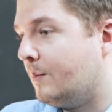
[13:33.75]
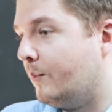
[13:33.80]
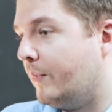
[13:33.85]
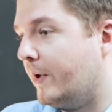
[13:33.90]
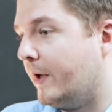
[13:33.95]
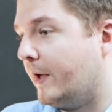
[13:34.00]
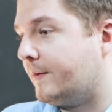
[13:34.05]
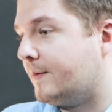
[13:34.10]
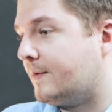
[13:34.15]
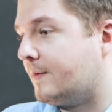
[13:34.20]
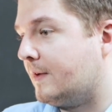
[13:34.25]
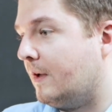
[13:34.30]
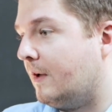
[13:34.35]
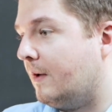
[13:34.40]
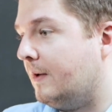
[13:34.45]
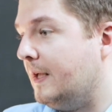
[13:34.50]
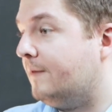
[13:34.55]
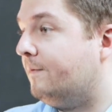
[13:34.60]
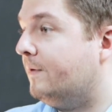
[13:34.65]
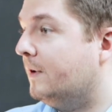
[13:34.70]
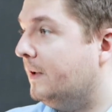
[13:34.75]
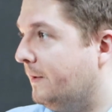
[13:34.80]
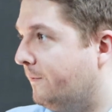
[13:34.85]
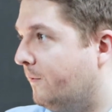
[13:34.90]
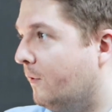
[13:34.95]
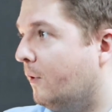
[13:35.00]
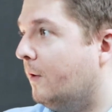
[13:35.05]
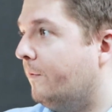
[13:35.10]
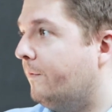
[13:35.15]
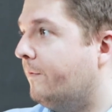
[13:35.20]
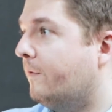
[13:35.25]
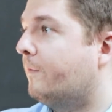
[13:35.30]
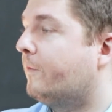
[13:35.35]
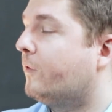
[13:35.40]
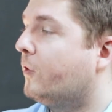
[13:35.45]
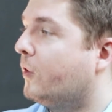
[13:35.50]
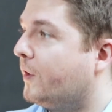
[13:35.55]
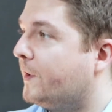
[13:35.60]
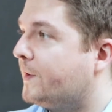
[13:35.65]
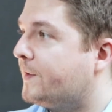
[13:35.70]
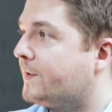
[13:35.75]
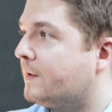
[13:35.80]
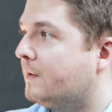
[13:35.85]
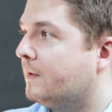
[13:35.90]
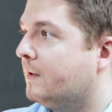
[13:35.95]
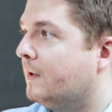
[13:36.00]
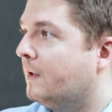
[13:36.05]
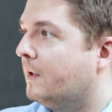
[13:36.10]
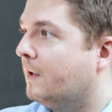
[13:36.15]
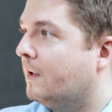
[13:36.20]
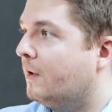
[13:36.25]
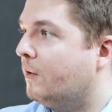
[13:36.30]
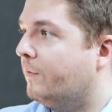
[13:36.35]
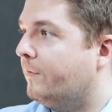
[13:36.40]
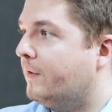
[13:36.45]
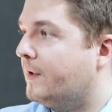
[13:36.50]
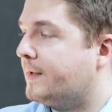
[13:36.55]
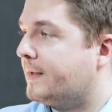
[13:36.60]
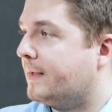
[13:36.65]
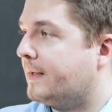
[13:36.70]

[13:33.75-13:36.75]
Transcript: but it will evolve, of course, over